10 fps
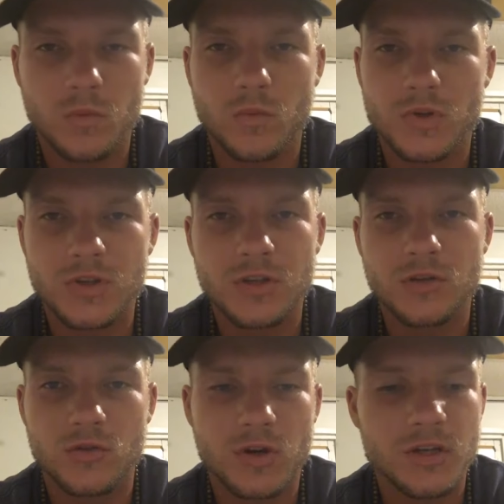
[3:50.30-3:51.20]
When
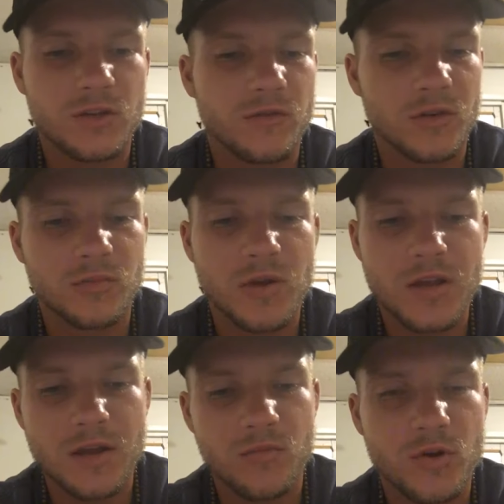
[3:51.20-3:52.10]
Jesus Christ first
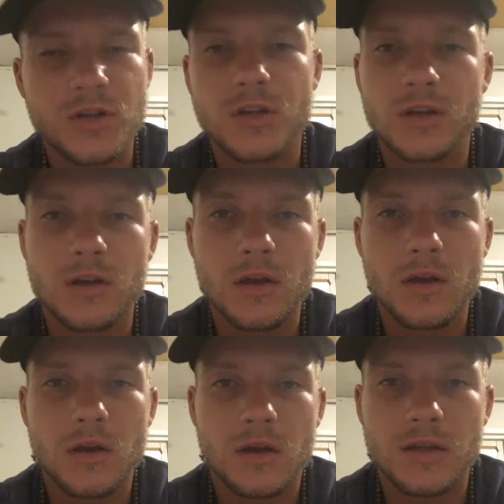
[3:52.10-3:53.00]
began preaching,
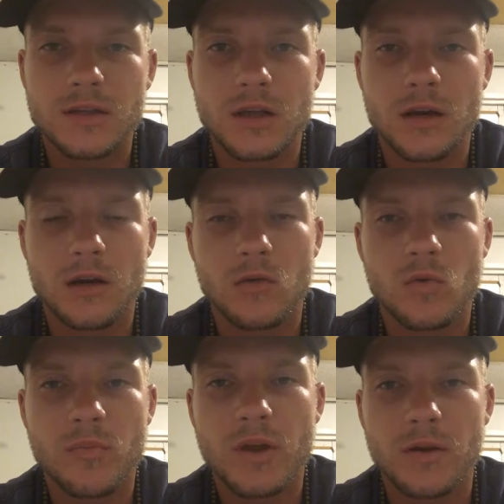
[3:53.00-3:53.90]
He said,
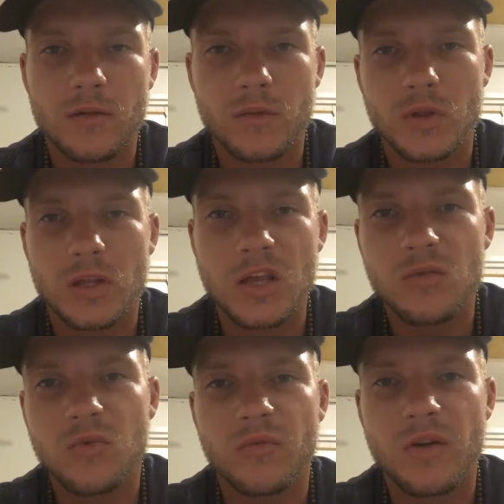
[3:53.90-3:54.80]
repent, for the
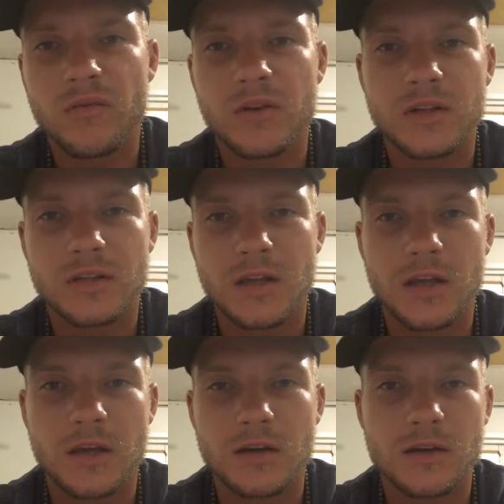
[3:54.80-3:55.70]
kingdom of heaven is at
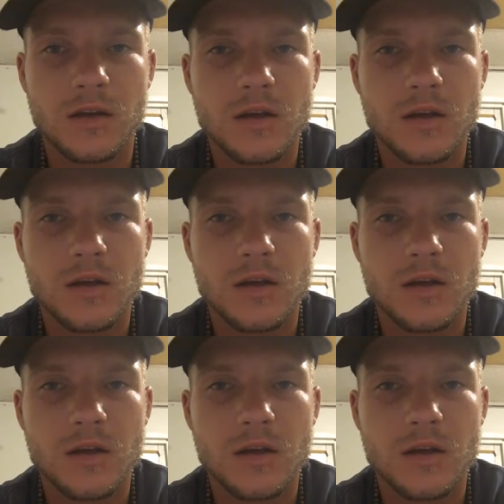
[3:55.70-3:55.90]
hand.